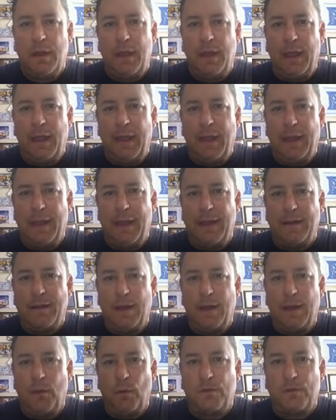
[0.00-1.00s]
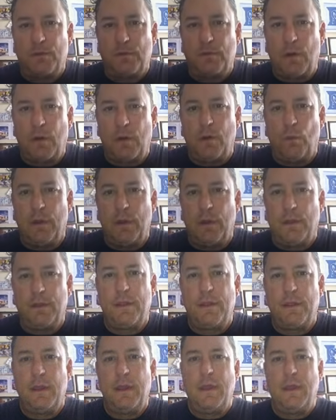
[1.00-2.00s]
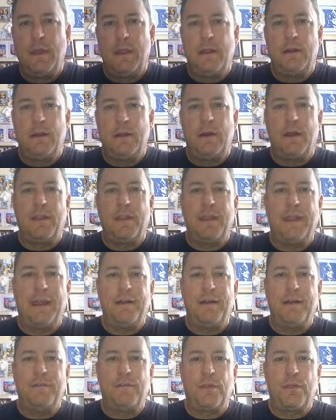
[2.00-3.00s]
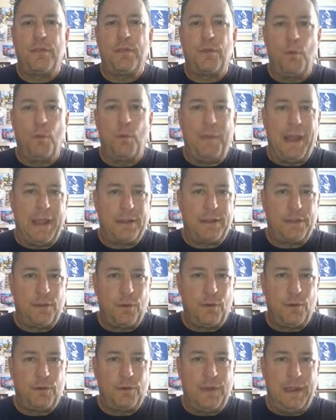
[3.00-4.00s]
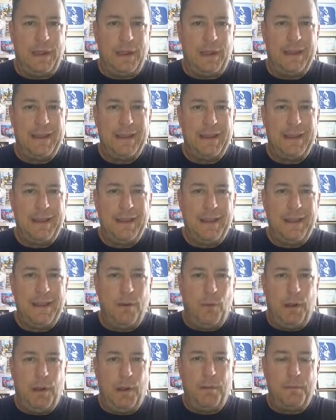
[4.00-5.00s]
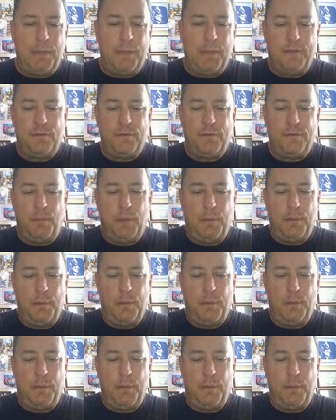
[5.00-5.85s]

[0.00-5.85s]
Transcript: And uh, we'll start with, you know how they have Throwback Thursday? Well, I've come up with